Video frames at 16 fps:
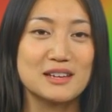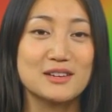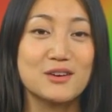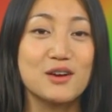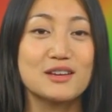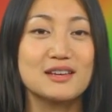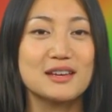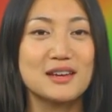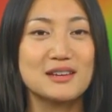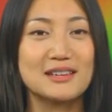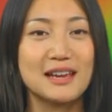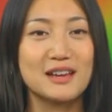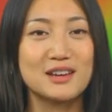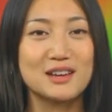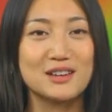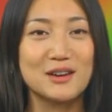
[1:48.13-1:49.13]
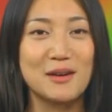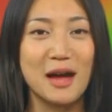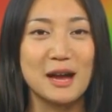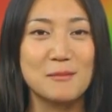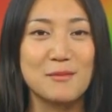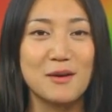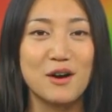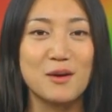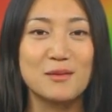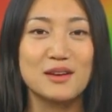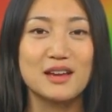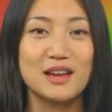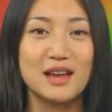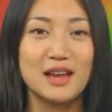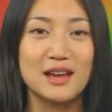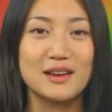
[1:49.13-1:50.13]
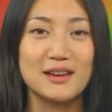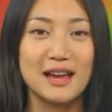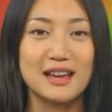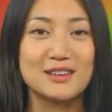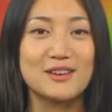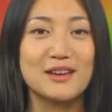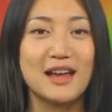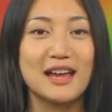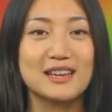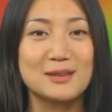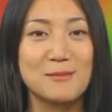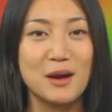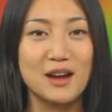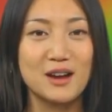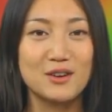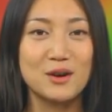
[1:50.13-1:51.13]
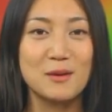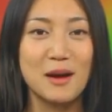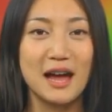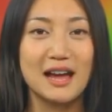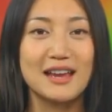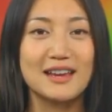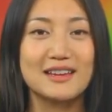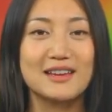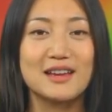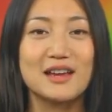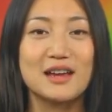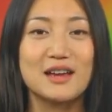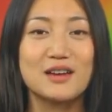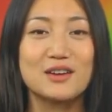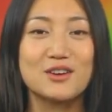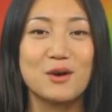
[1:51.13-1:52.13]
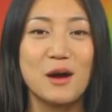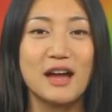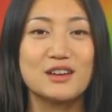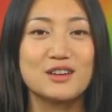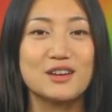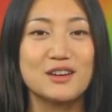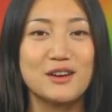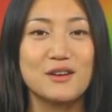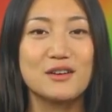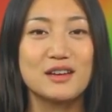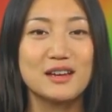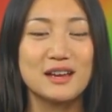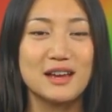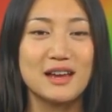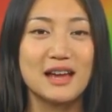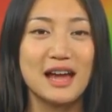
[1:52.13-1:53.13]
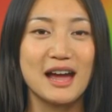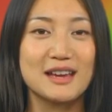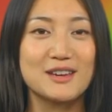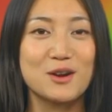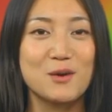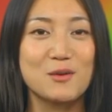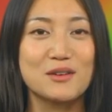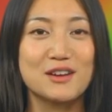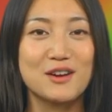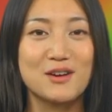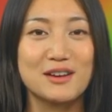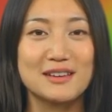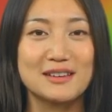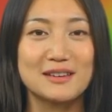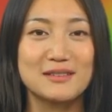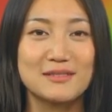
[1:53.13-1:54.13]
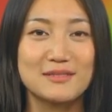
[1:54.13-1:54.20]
sources, such as a light bulb, laser light is monochromatic, directional, and coherent.